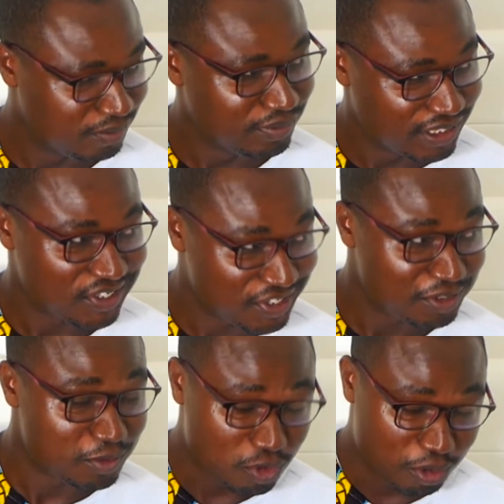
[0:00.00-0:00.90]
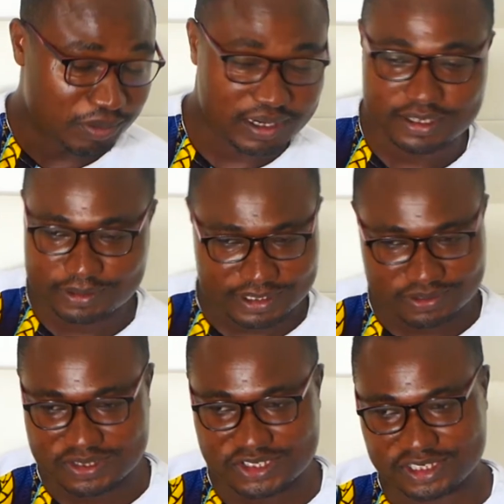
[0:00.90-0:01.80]
be a successful cobbler, I
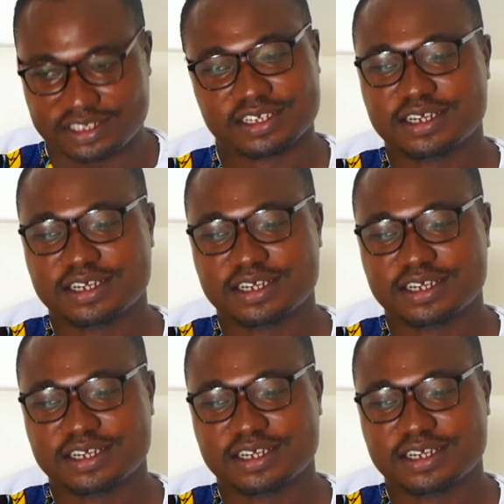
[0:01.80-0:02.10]
should say.